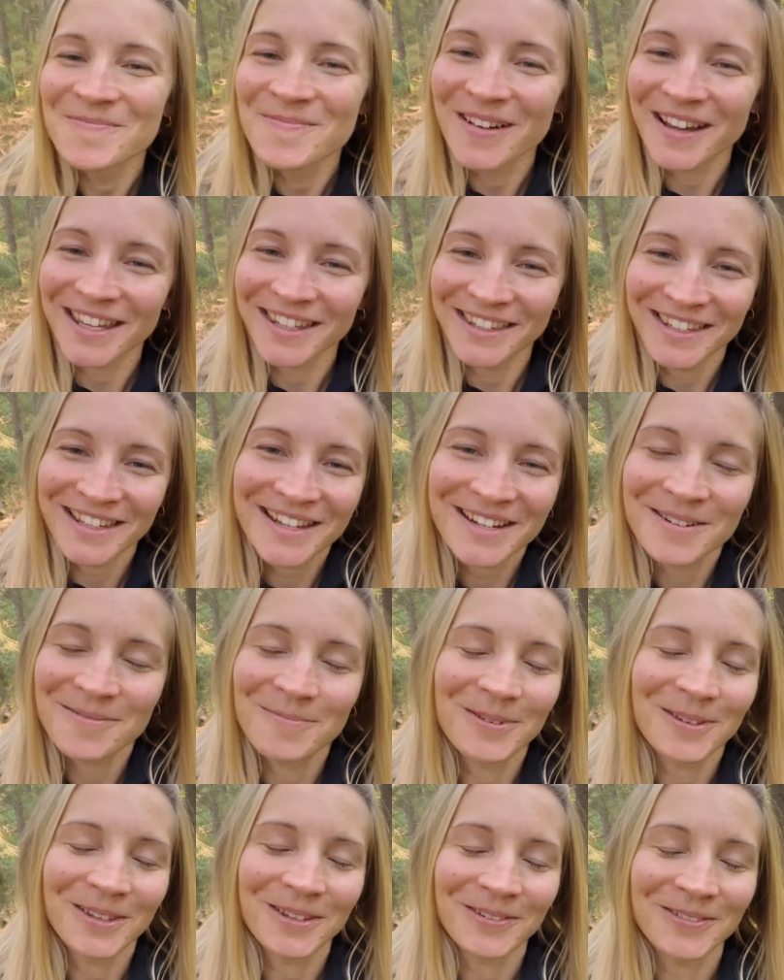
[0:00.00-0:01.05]
my dear
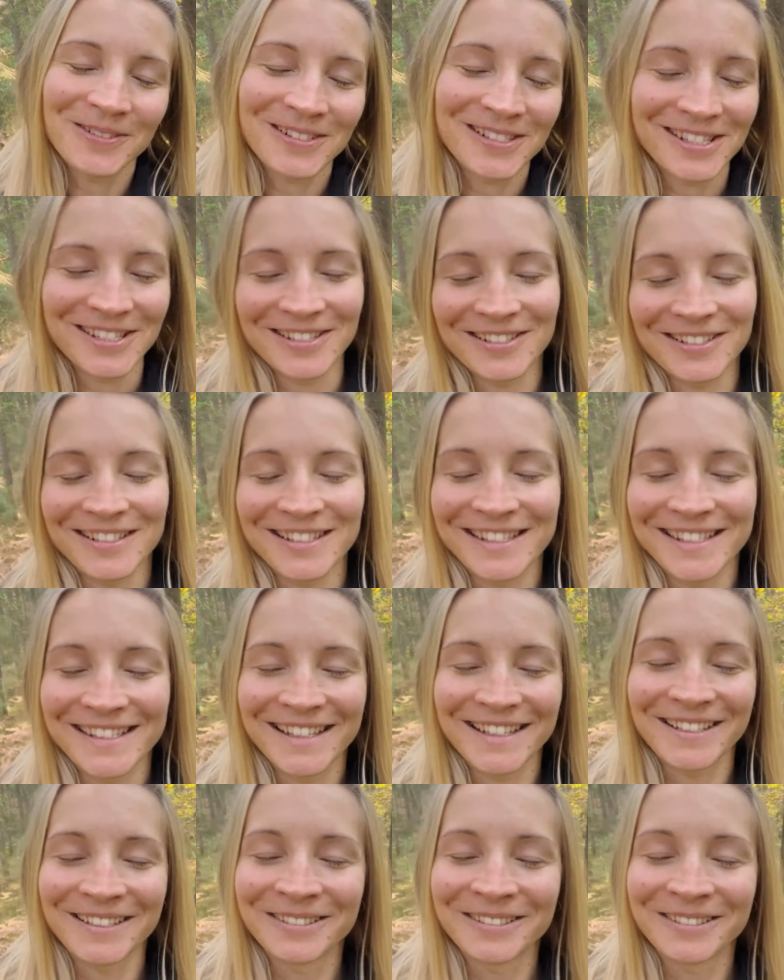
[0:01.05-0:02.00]
beautiful souls.